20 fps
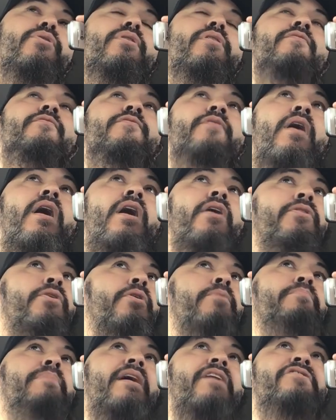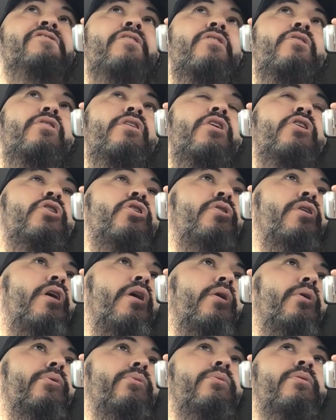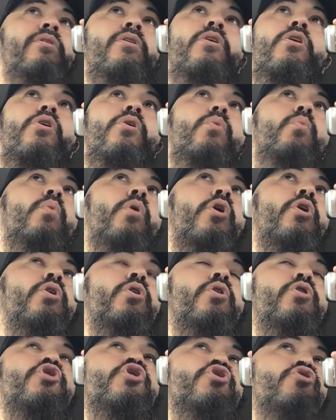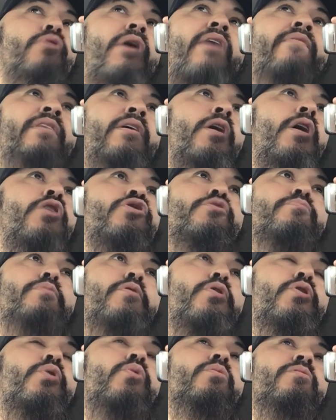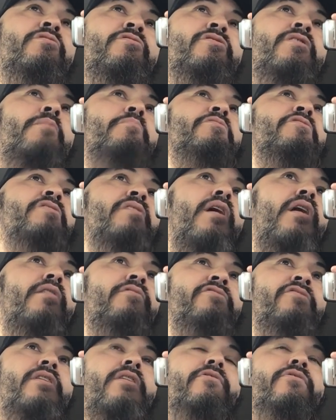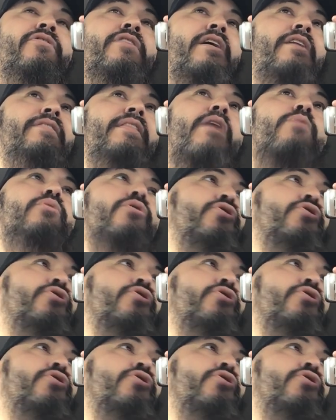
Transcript: and father basically, were striving entrepreneurs themselves and everything. They were